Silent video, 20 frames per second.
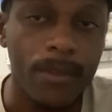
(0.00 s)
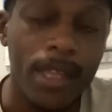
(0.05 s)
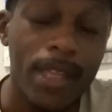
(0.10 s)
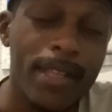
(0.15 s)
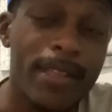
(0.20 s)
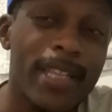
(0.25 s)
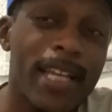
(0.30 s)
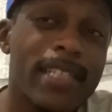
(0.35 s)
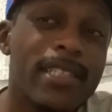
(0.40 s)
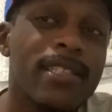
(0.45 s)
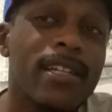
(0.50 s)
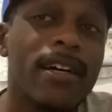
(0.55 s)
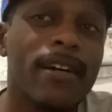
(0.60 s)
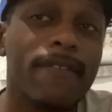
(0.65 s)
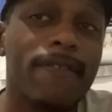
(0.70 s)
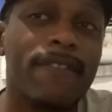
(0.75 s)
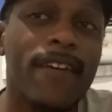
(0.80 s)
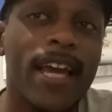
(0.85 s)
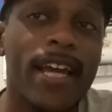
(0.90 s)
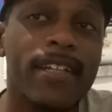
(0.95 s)
That's the
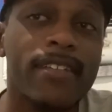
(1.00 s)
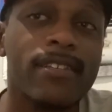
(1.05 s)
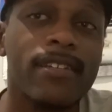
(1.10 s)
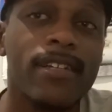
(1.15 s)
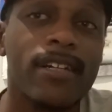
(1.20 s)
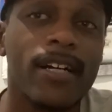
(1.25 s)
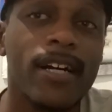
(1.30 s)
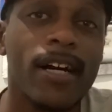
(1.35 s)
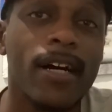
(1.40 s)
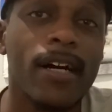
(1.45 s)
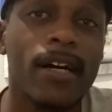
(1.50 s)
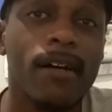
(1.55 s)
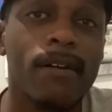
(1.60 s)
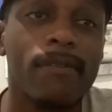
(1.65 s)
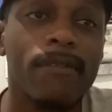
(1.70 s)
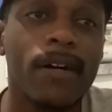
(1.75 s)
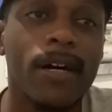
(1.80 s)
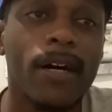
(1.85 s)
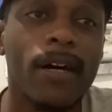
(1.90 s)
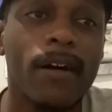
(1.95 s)
effect
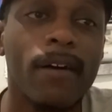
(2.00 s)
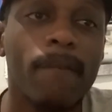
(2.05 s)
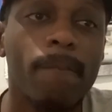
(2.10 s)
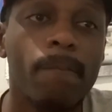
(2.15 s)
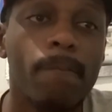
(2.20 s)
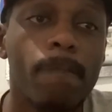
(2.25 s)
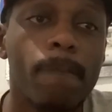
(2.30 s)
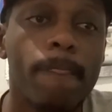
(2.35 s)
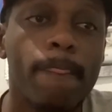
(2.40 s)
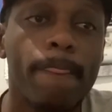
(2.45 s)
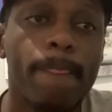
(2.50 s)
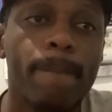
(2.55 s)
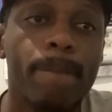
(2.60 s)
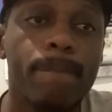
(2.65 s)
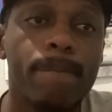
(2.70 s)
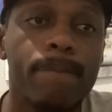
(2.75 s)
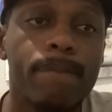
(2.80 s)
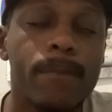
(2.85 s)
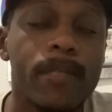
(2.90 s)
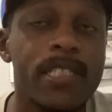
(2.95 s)
of
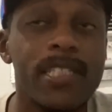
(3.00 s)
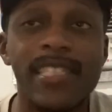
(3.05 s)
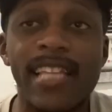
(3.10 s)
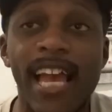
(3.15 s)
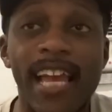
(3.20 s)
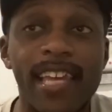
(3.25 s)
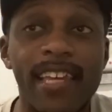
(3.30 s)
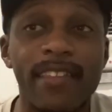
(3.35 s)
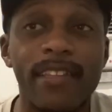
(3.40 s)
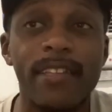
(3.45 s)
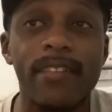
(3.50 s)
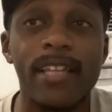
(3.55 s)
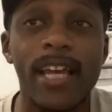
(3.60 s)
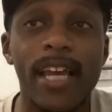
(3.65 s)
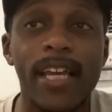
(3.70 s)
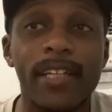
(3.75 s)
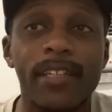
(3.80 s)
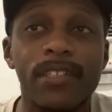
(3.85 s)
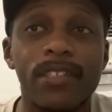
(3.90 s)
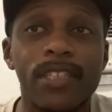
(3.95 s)
stacking the
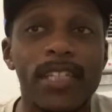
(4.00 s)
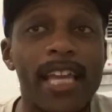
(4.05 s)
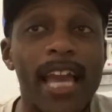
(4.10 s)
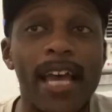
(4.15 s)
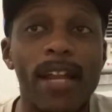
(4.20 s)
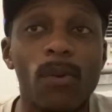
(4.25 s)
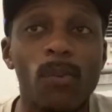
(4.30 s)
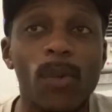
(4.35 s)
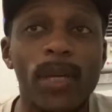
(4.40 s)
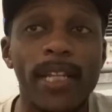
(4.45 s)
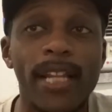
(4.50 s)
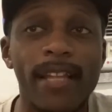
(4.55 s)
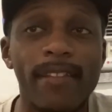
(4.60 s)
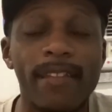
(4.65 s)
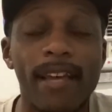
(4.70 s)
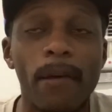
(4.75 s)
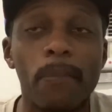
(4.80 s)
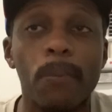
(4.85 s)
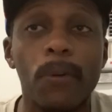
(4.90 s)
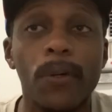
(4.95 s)
deck. You got to win at
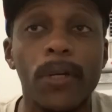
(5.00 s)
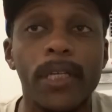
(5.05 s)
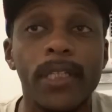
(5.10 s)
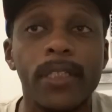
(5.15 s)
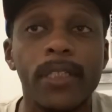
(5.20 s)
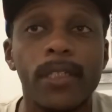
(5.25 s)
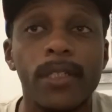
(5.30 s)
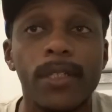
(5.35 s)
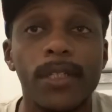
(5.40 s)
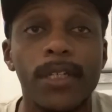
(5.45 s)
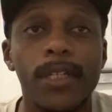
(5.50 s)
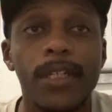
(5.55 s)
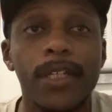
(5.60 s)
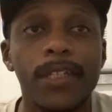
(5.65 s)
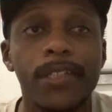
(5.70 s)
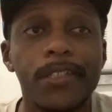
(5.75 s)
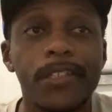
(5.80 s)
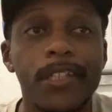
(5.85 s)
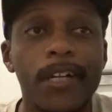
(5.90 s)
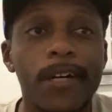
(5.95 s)
that point.
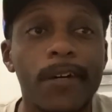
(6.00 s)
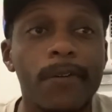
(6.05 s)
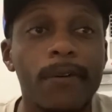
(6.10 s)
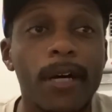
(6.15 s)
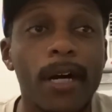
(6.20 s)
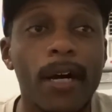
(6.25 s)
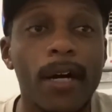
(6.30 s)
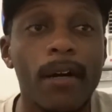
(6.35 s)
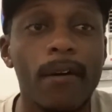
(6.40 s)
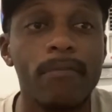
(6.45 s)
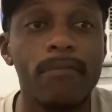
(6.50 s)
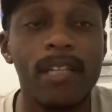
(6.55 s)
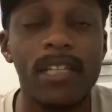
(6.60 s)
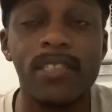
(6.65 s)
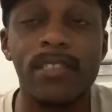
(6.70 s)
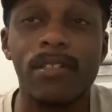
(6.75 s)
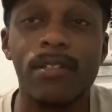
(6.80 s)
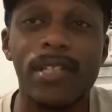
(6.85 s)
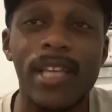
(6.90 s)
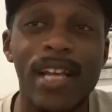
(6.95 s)
You know, they
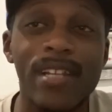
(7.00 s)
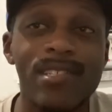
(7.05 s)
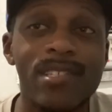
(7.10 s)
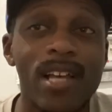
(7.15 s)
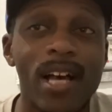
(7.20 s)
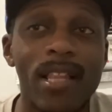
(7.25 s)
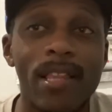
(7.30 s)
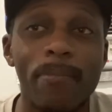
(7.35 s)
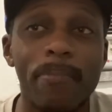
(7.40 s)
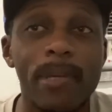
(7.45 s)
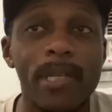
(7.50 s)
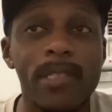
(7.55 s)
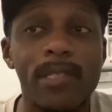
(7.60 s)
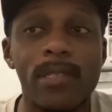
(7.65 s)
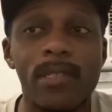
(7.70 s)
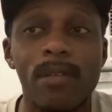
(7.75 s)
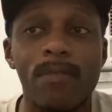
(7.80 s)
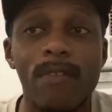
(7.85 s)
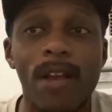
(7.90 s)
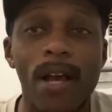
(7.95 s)
still got solid
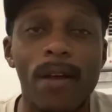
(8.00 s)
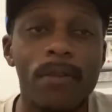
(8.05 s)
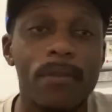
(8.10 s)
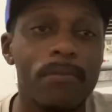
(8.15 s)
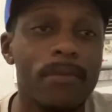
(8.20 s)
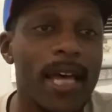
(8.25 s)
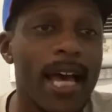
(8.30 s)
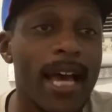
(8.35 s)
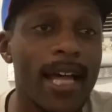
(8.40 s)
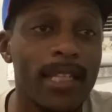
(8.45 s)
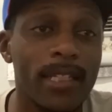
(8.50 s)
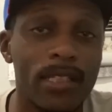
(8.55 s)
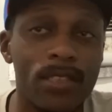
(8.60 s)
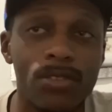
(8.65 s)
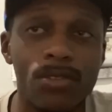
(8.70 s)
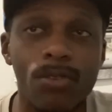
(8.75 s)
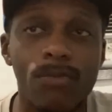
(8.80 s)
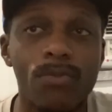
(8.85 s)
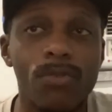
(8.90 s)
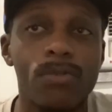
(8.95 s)
pieces around them. The Alex
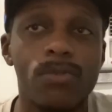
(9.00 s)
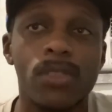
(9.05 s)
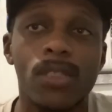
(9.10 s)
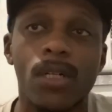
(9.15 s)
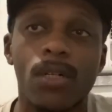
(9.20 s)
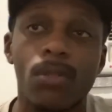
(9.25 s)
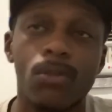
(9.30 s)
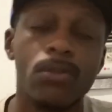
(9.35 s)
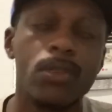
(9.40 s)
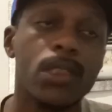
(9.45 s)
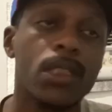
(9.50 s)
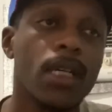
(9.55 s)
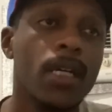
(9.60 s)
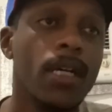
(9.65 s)
Caruso's.